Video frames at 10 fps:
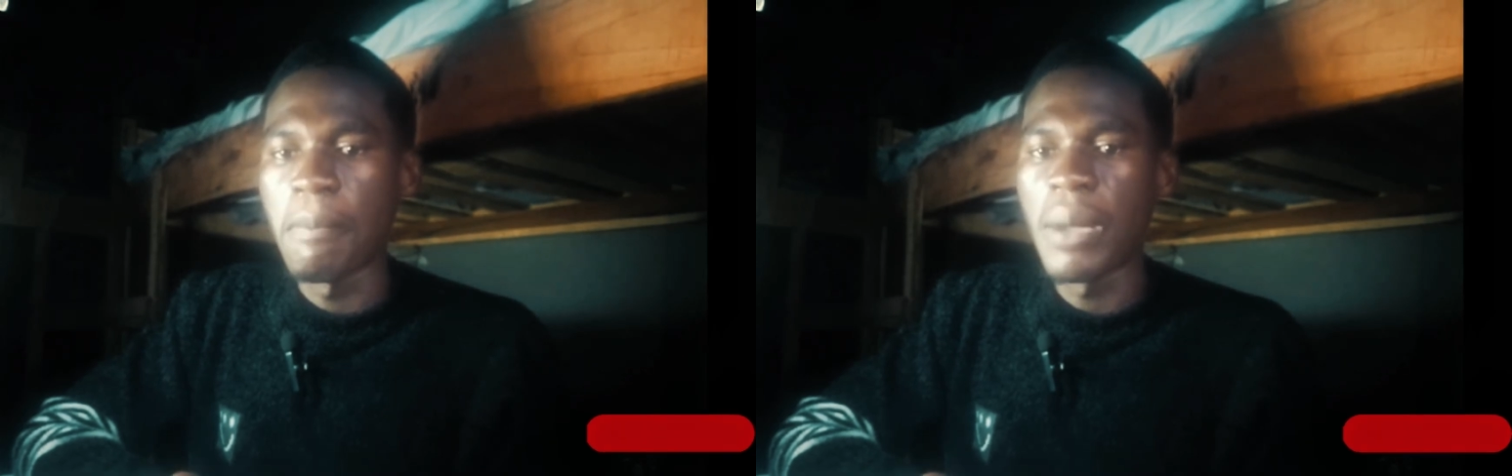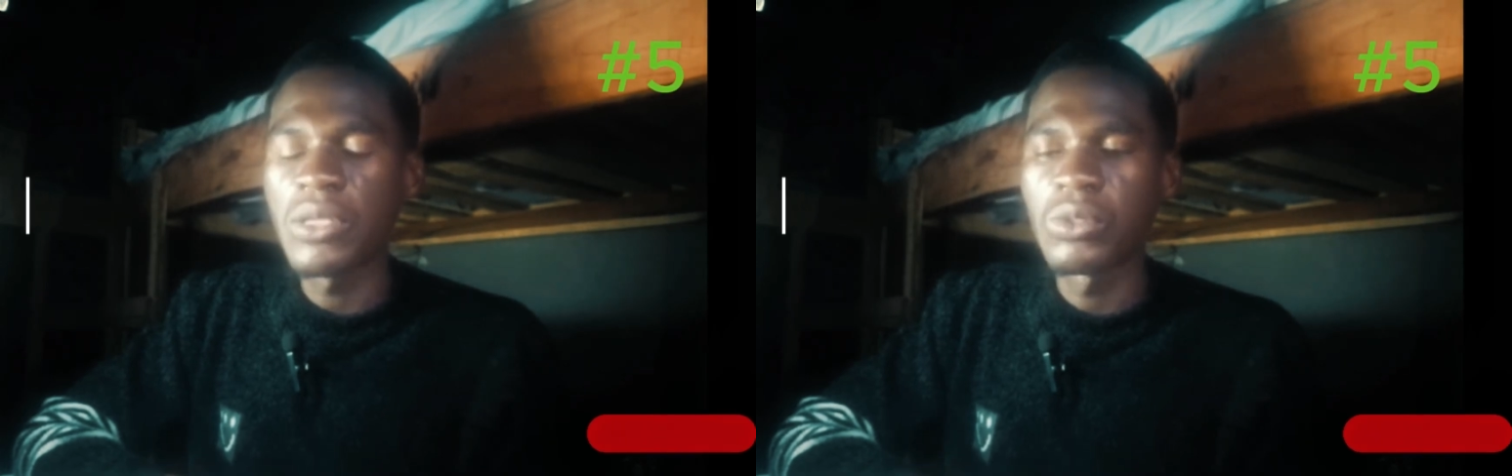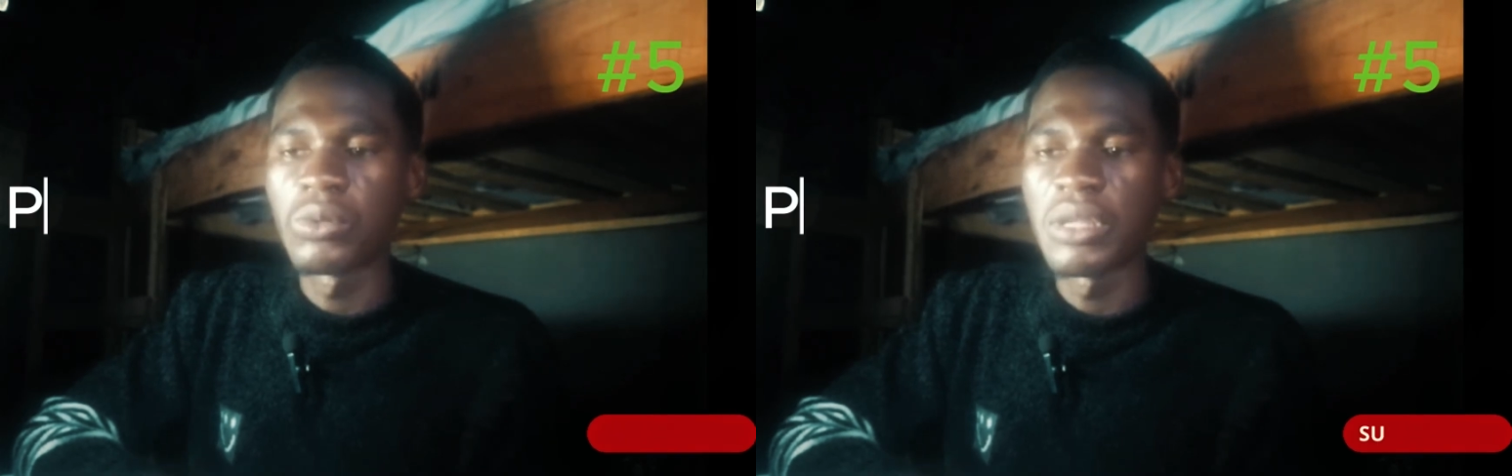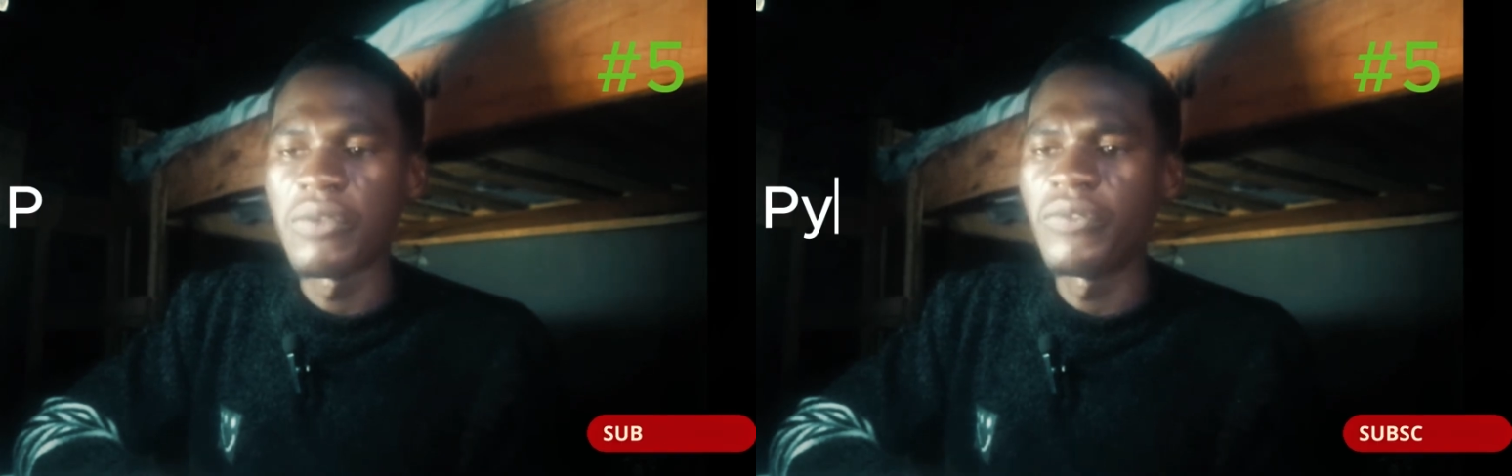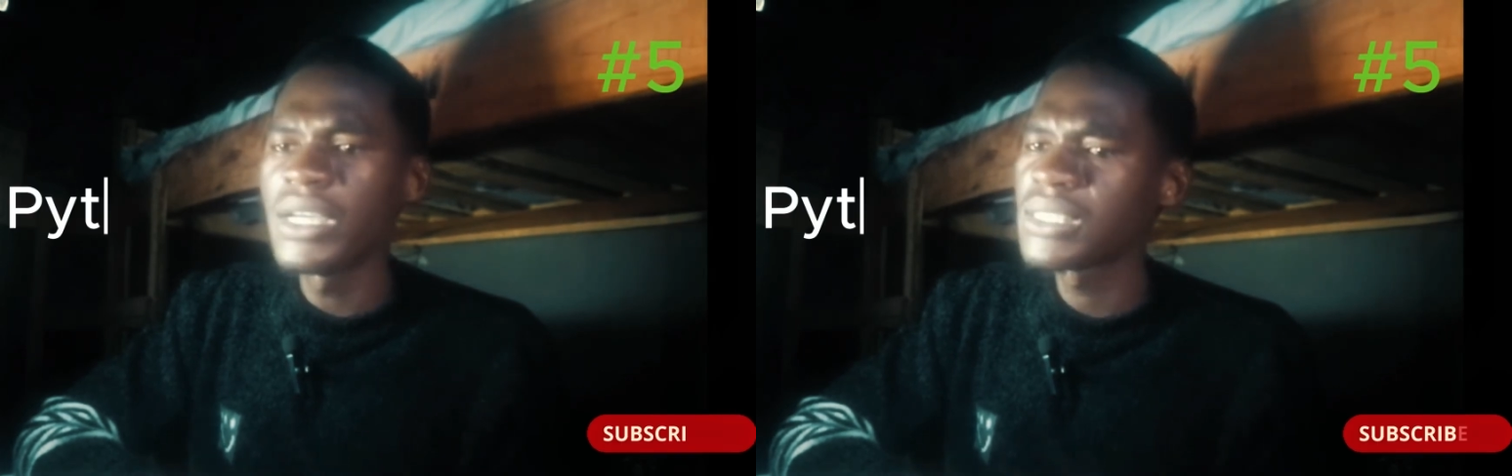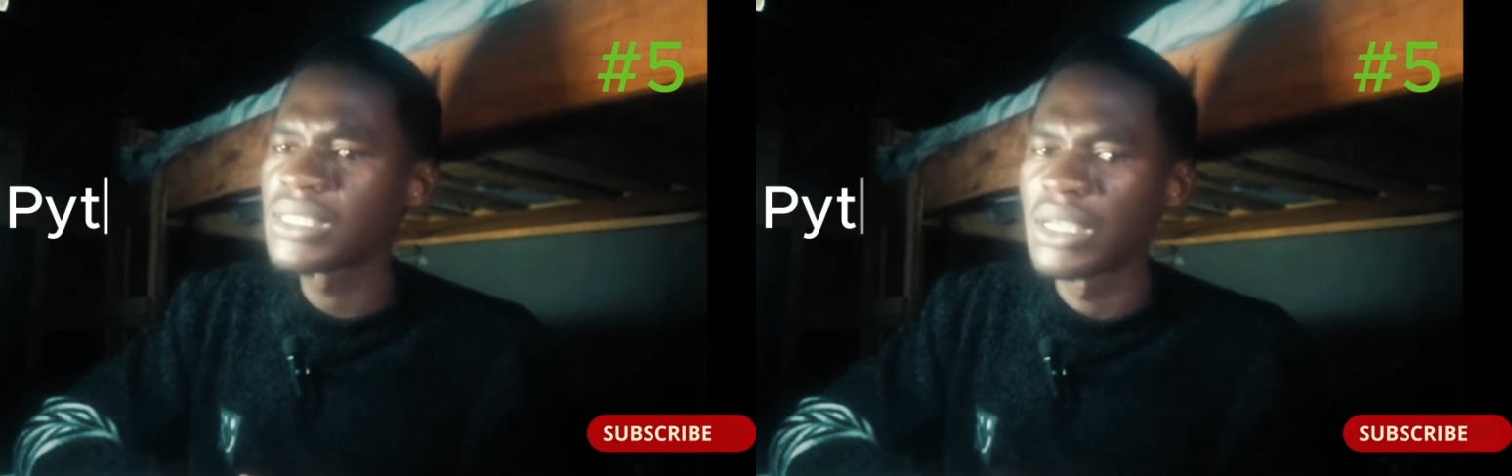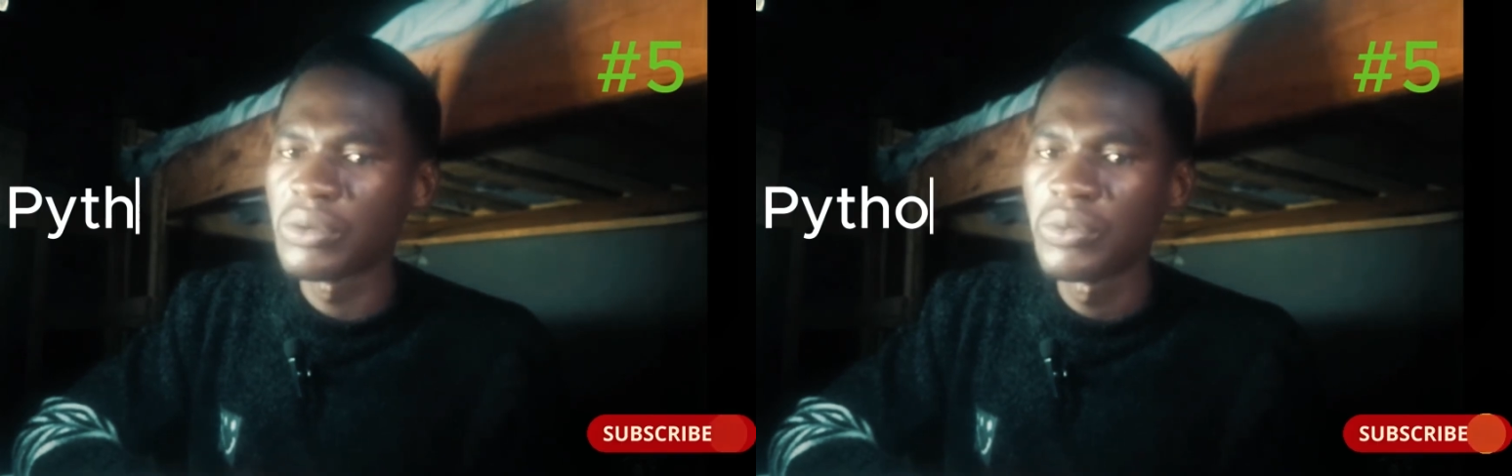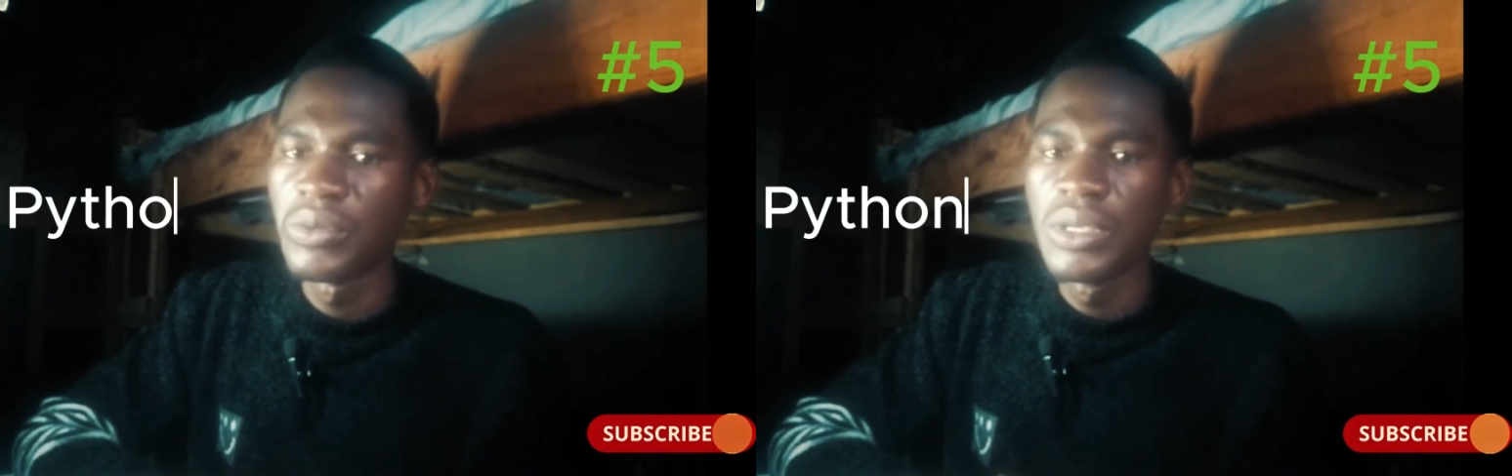Python, a versatile,